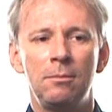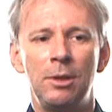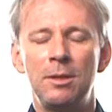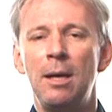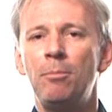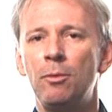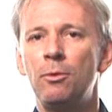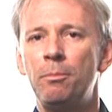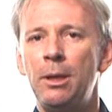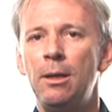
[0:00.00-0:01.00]
example
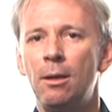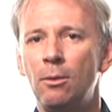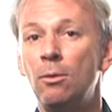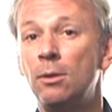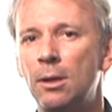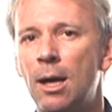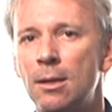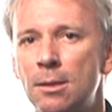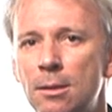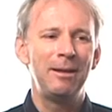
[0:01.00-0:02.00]
would be uh, Google
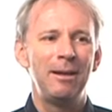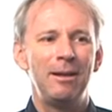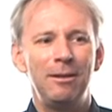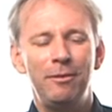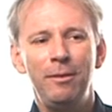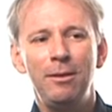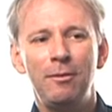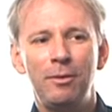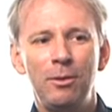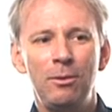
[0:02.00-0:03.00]
Glass. The field
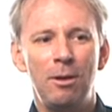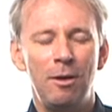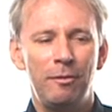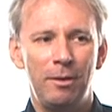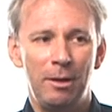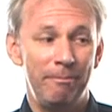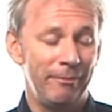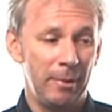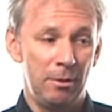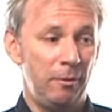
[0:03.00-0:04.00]
of view of uh,
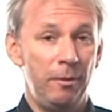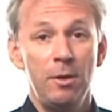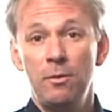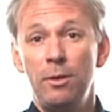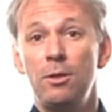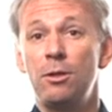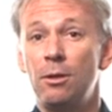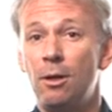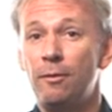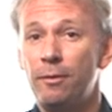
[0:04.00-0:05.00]
the first
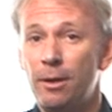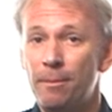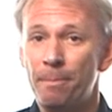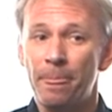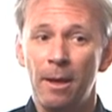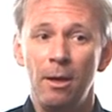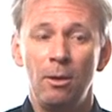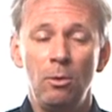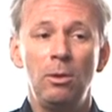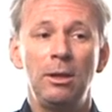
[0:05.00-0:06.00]
version of um,
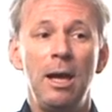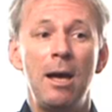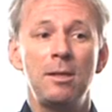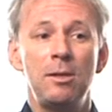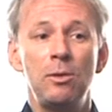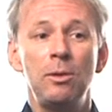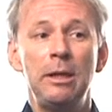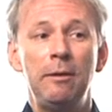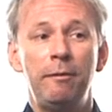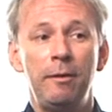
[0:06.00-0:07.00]
Google Glass is
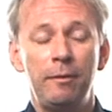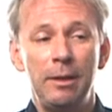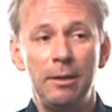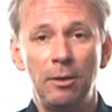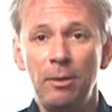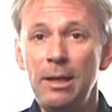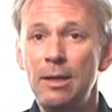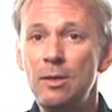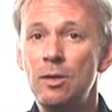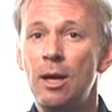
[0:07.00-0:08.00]
only 15
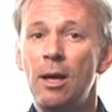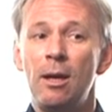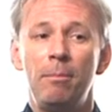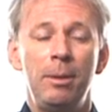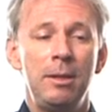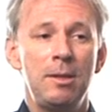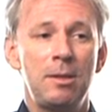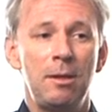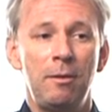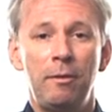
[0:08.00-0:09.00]
degrees, but
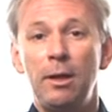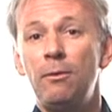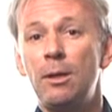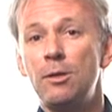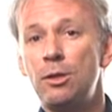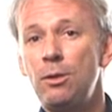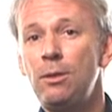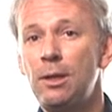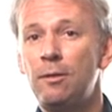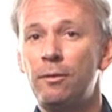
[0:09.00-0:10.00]
it's uh, very well
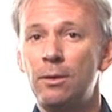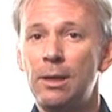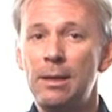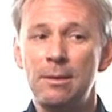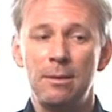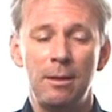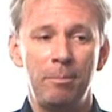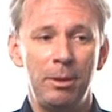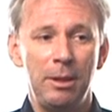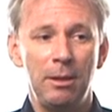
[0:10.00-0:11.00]
suited for that
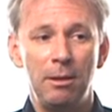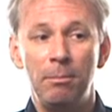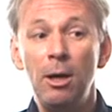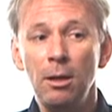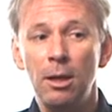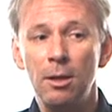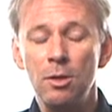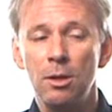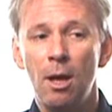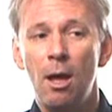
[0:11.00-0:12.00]
particular
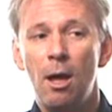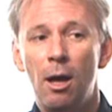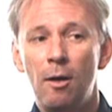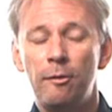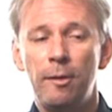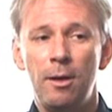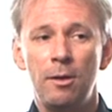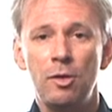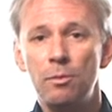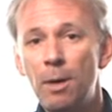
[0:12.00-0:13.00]
market of
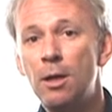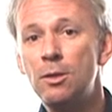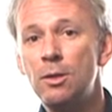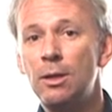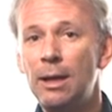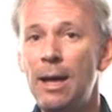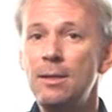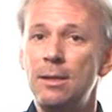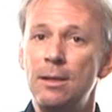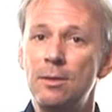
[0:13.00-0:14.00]
uh, smart
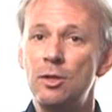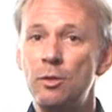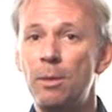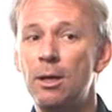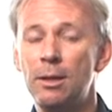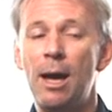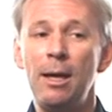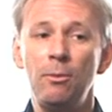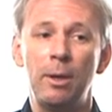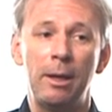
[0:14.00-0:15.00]
glasses and smart
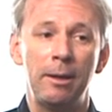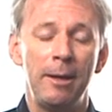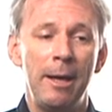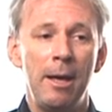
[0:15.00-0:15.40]
eyewear.